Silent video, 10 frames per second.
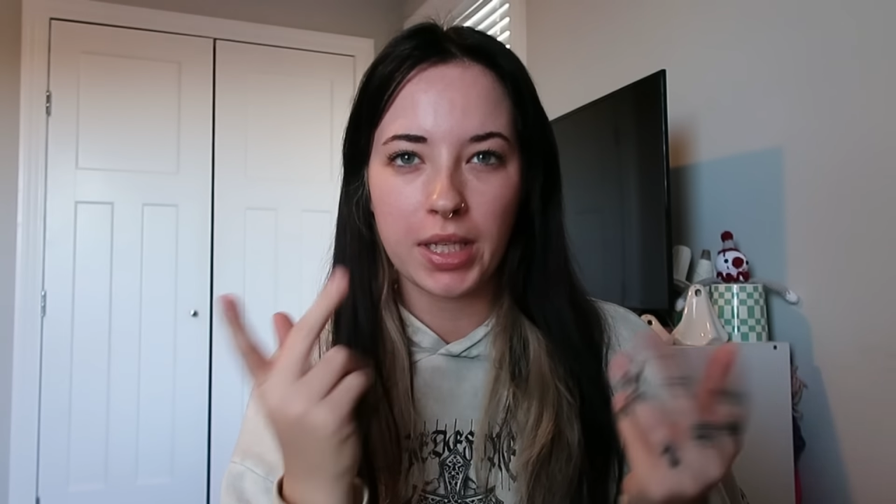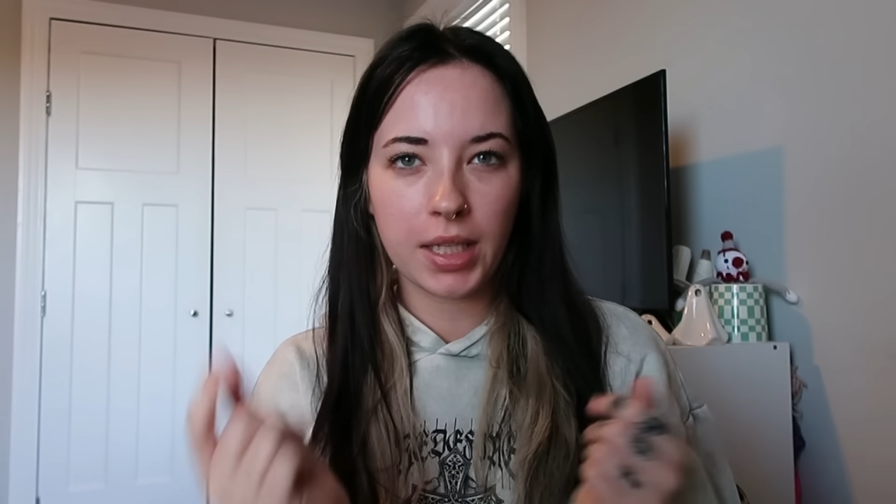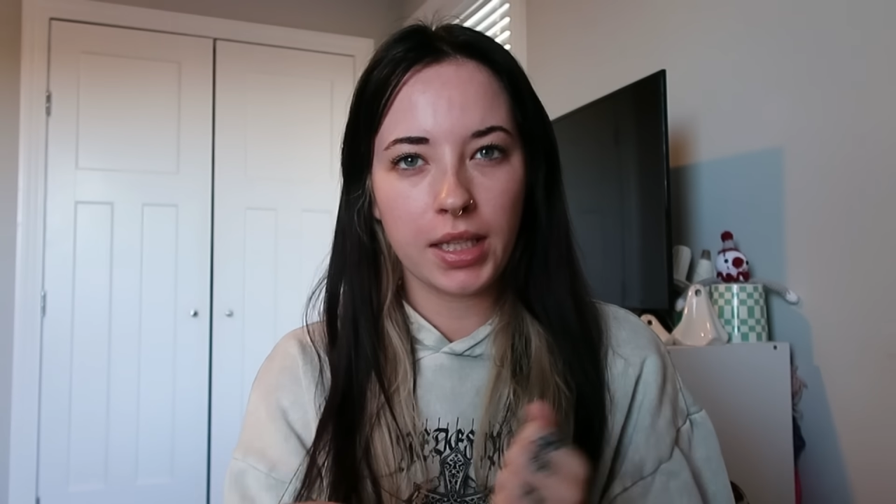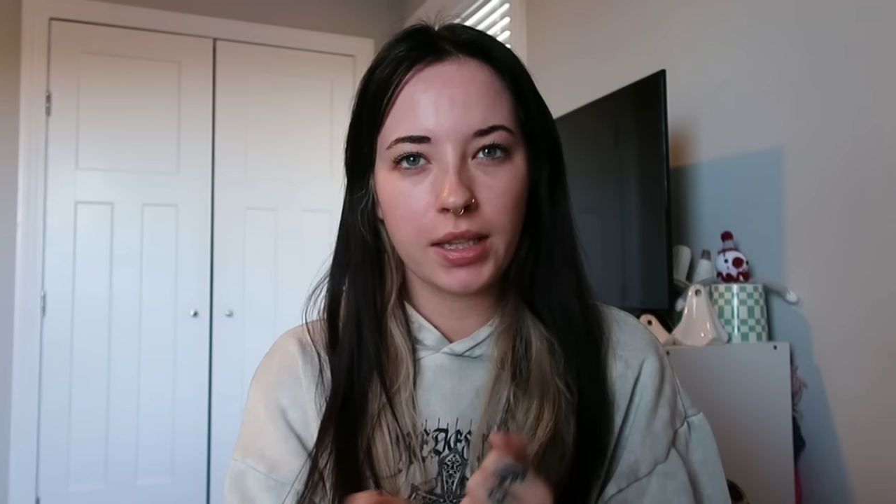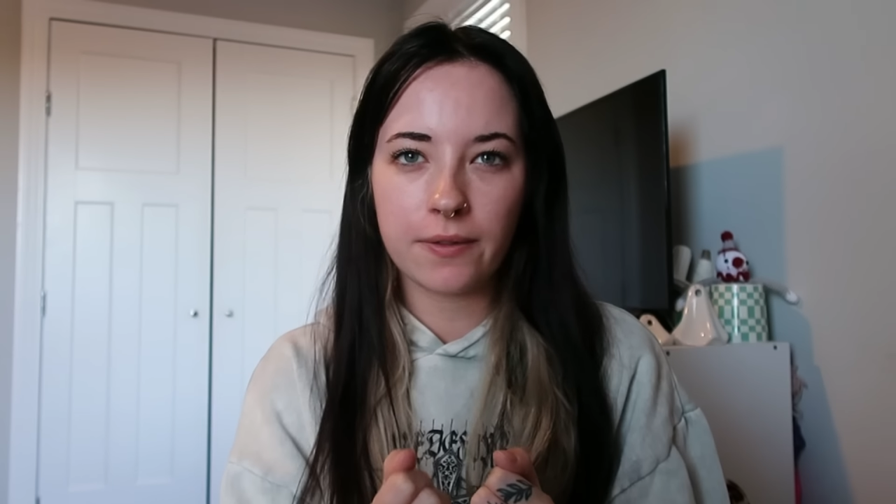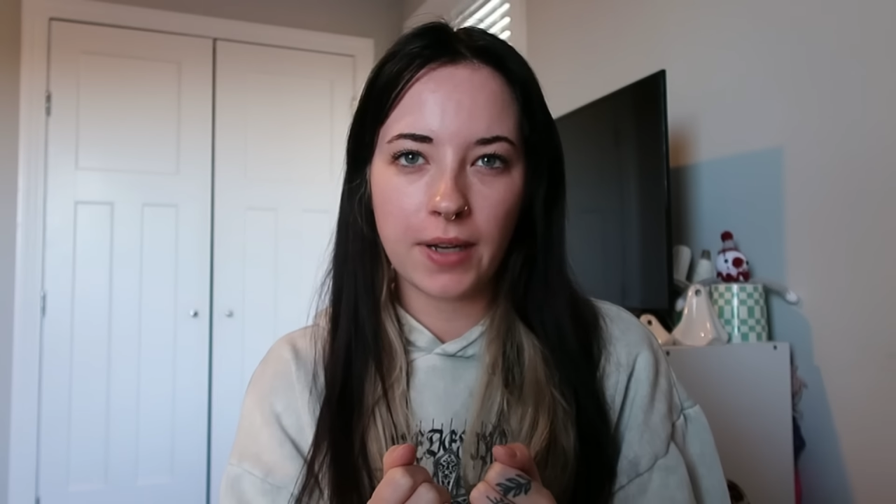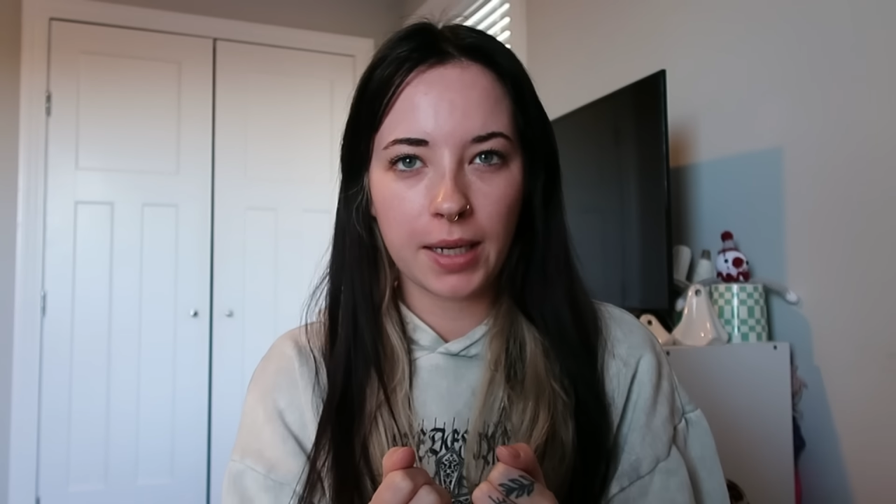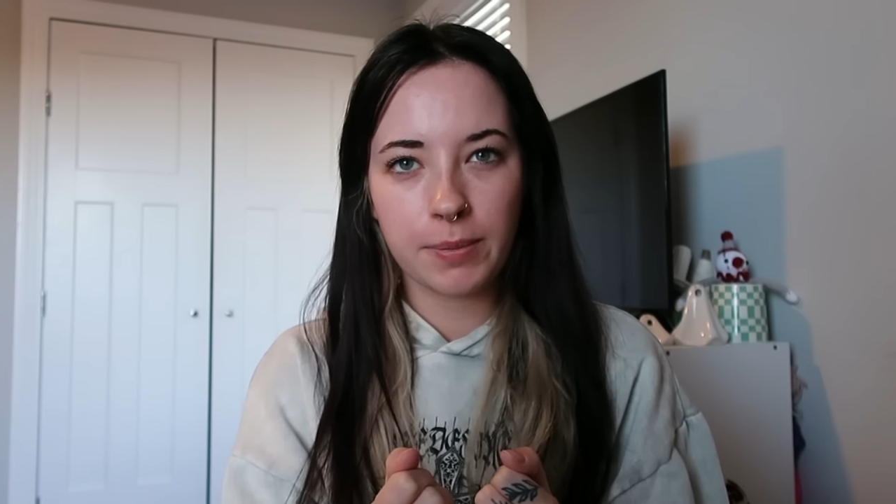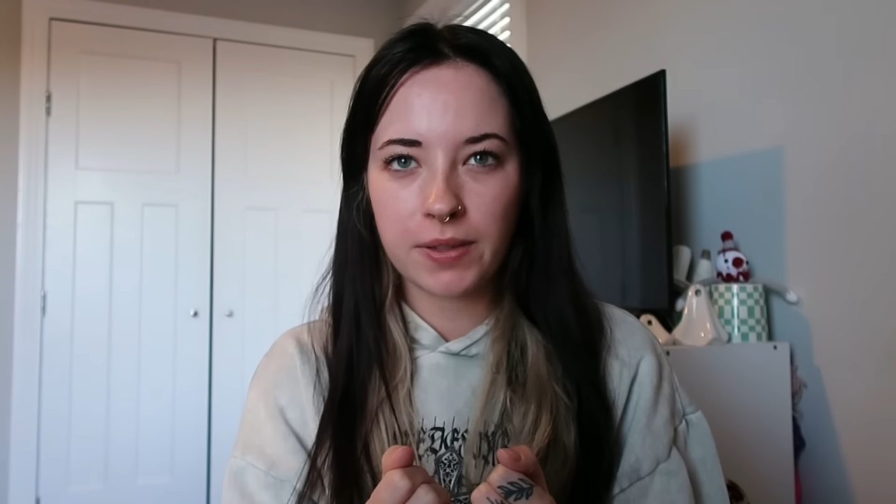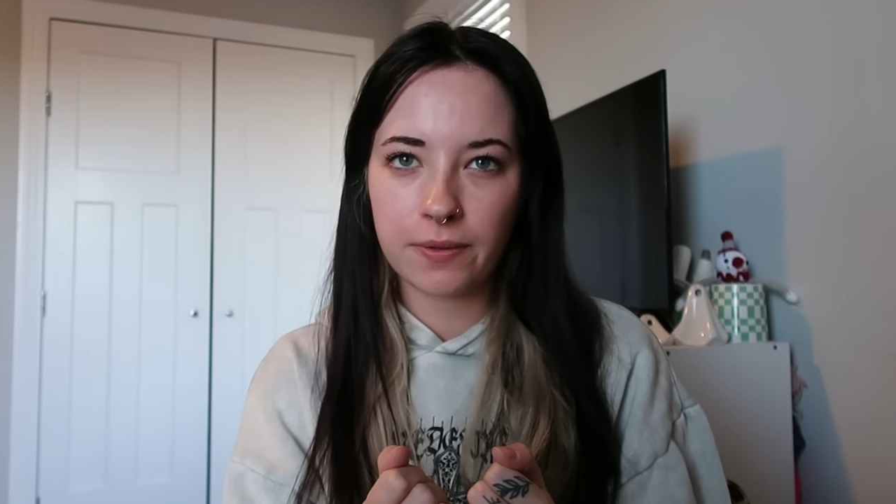get the
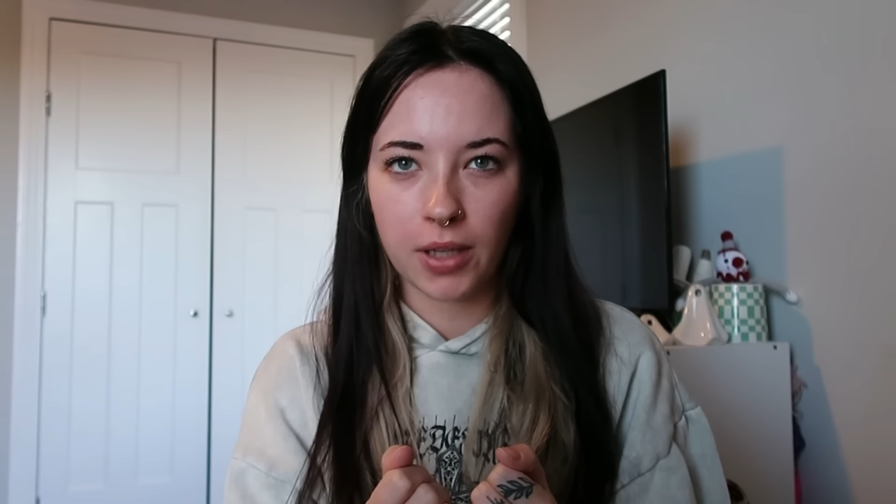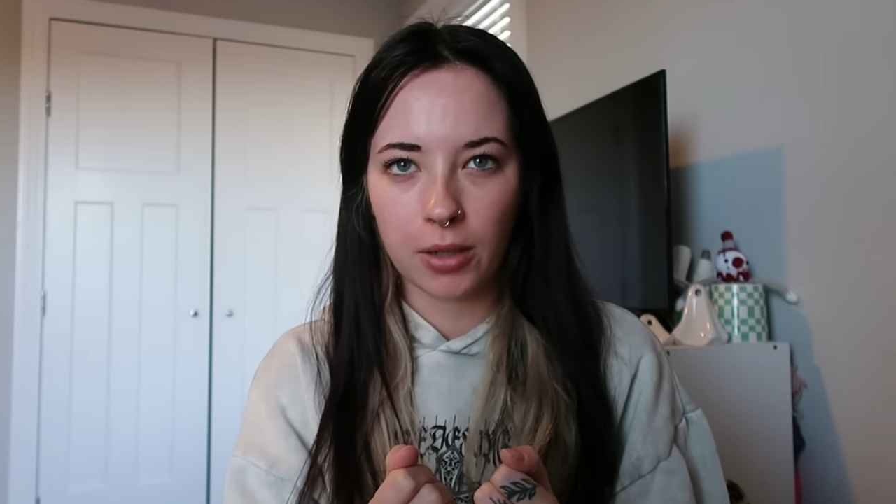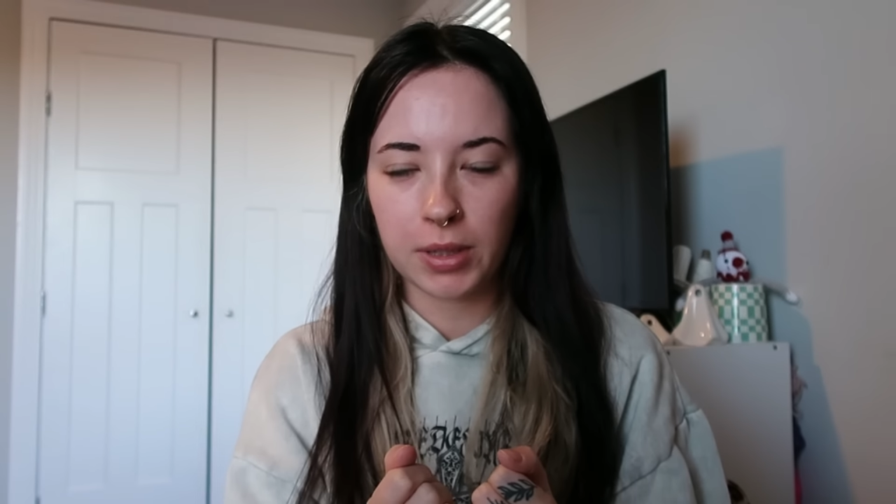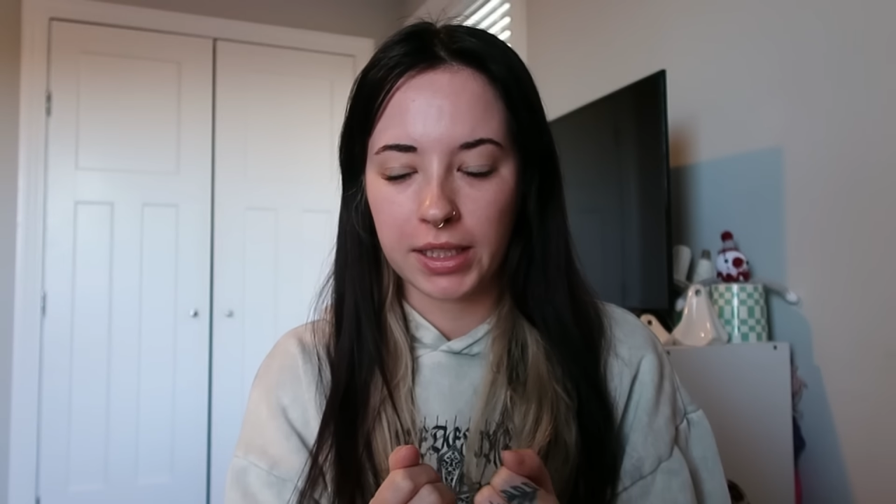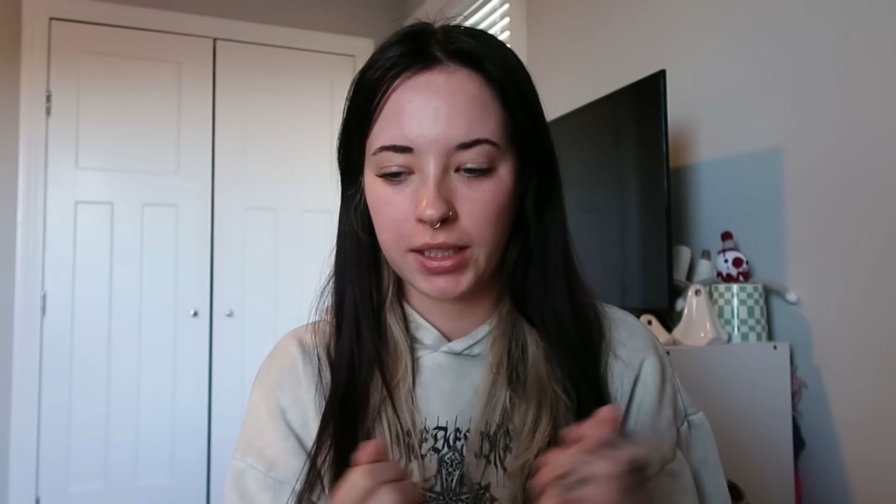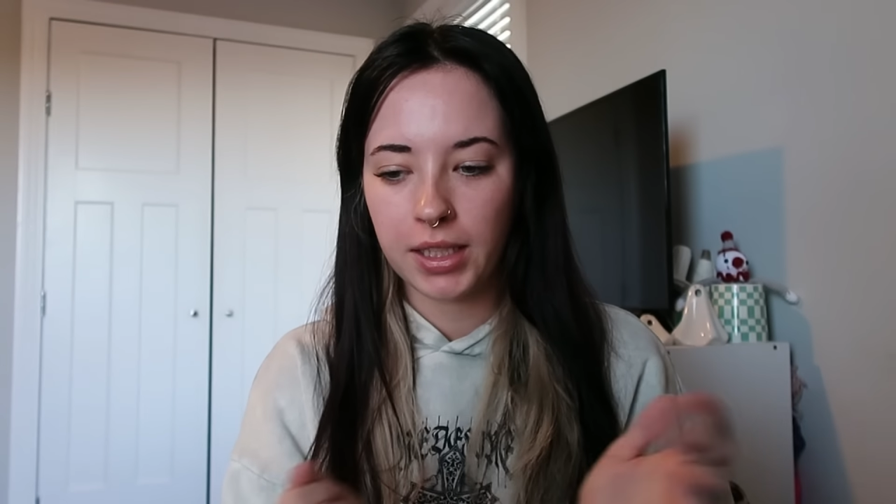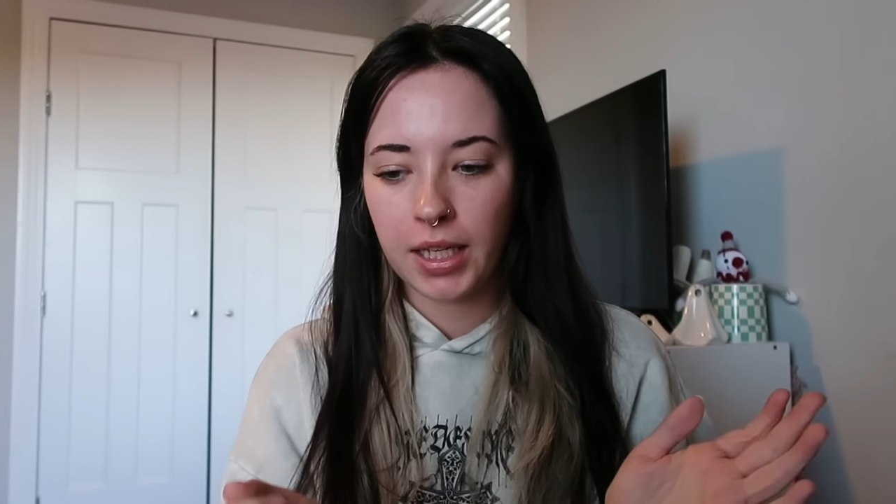vibes flowing.